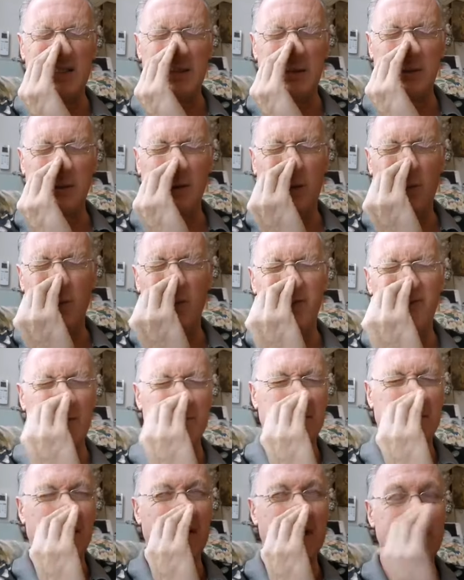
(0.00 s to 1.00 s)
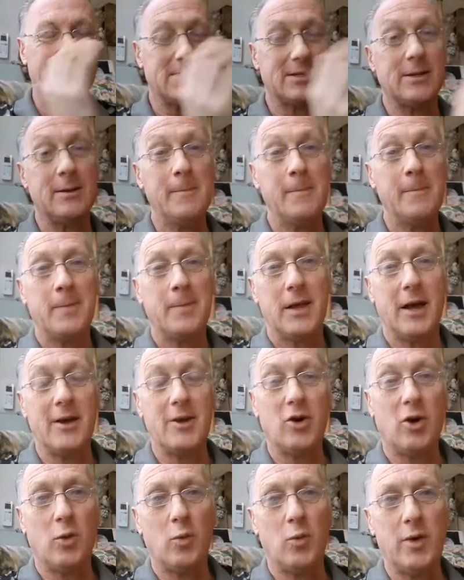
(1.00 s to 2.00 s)
not with reptilians,
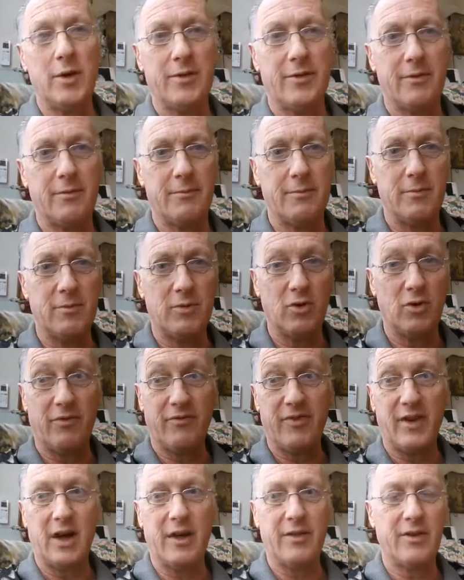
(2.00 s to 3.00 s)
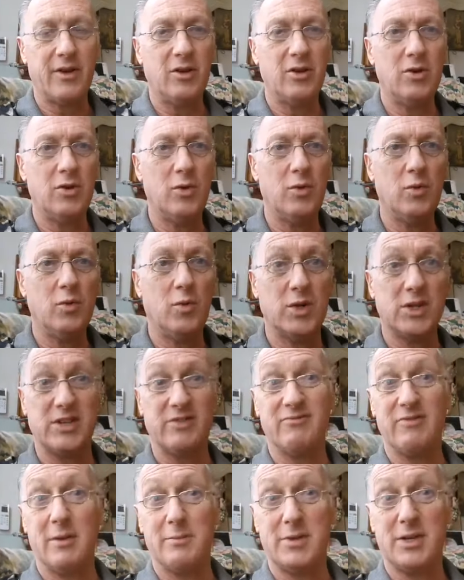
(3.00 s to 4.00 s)
and not with your father who
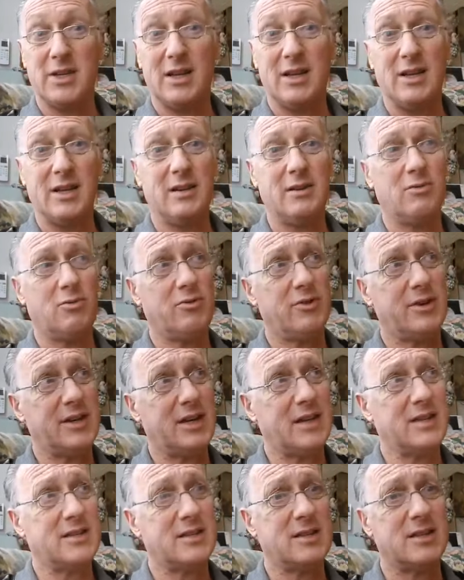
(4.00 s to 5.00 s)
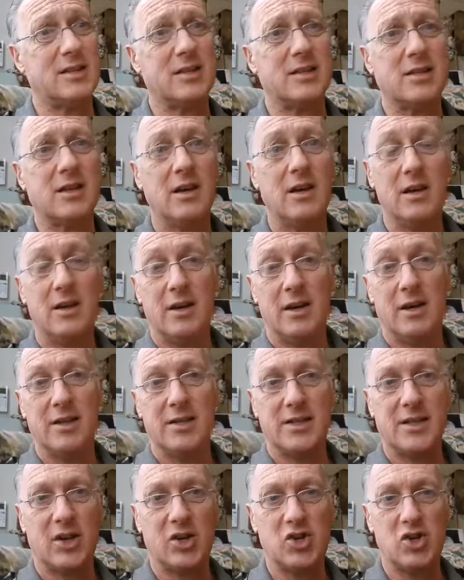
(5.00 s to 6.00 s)
was a reptilian or a narcissist
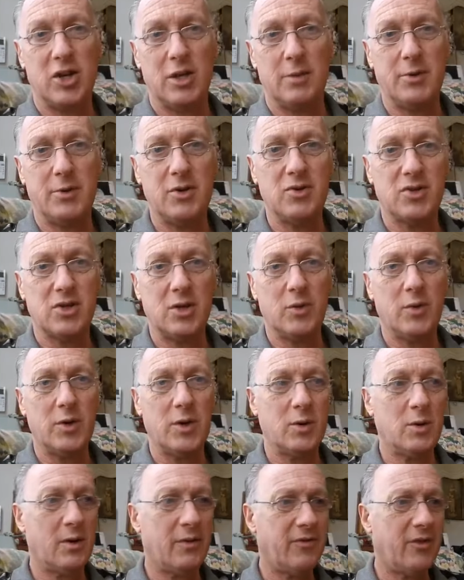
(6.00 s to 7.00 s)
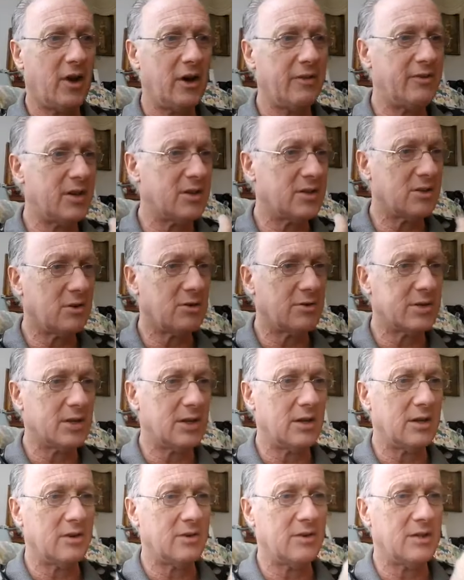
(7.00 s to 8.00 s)
and sexually abused you when you were 5 years old,
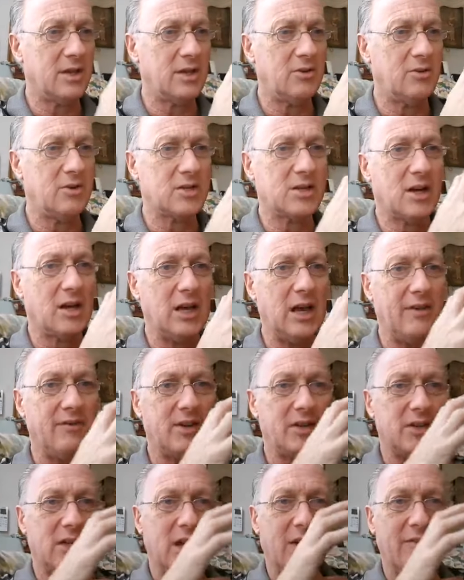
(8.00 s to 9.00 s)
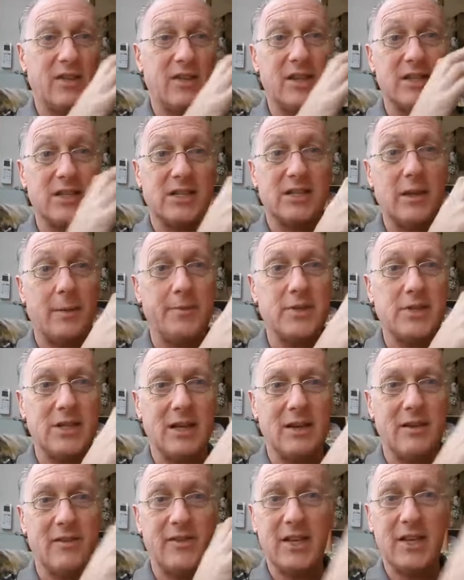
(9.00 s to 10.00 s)
and then you start having to have this
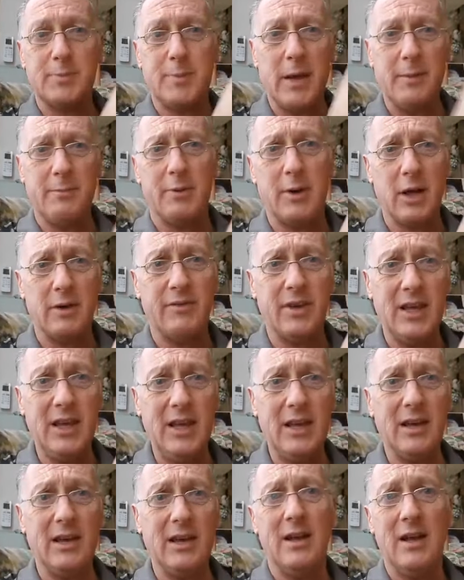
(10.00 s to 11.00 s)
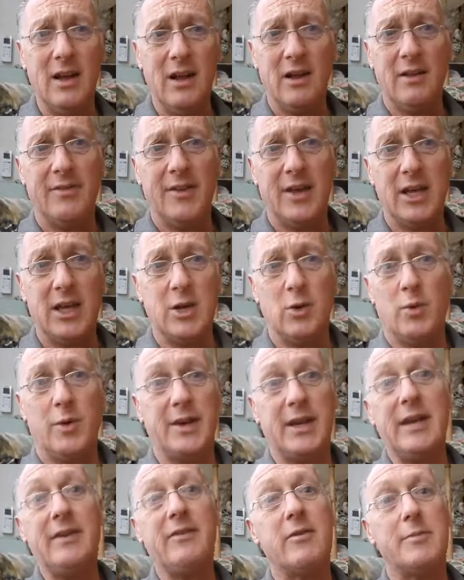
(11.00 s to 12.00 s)
subset of these people over here that you will
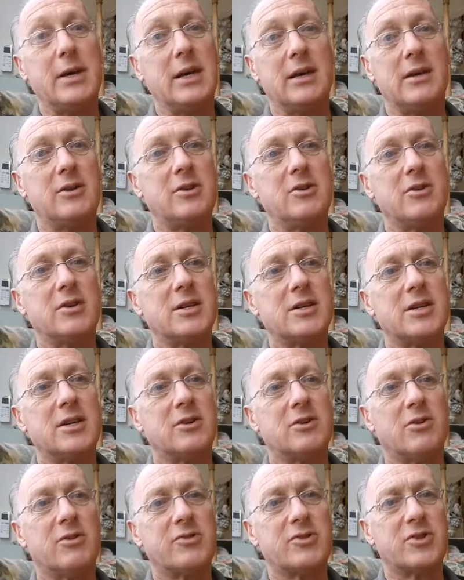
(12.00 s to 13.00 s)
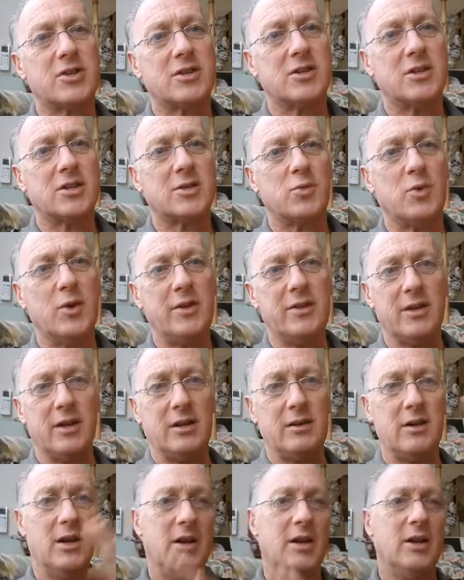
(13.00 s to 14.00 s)
never be in unity consciousness with,
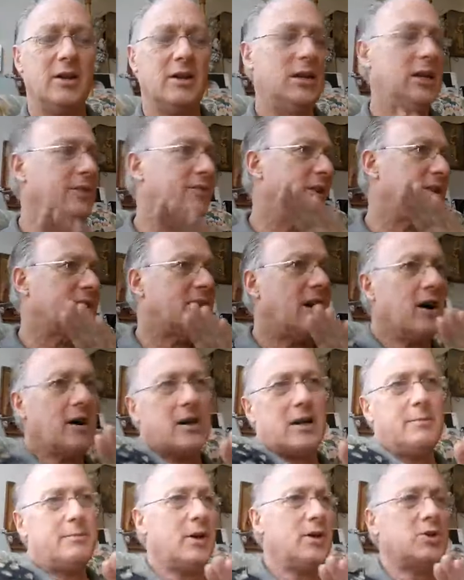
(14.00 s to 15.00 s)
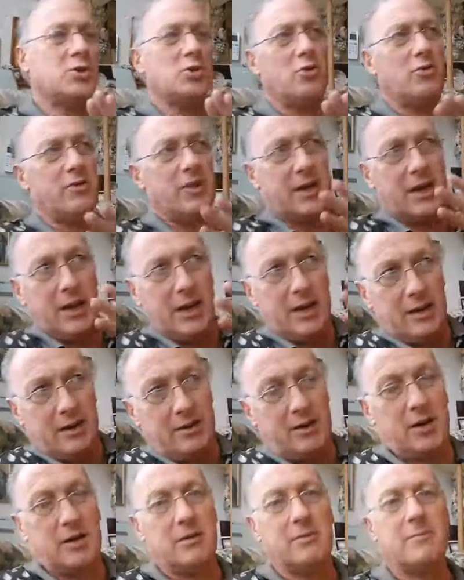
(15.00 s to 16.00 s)
and never darken my door again,
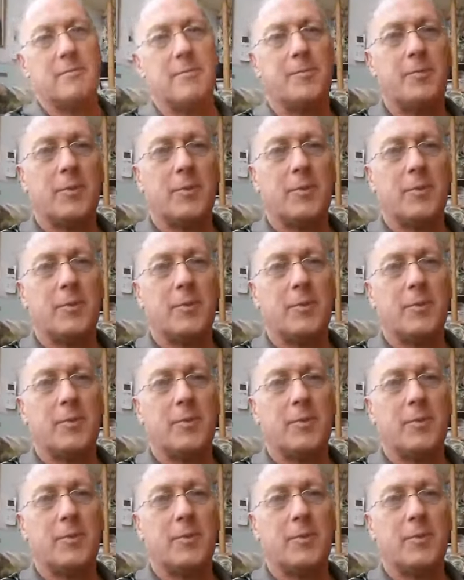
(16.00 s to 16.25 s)
you know,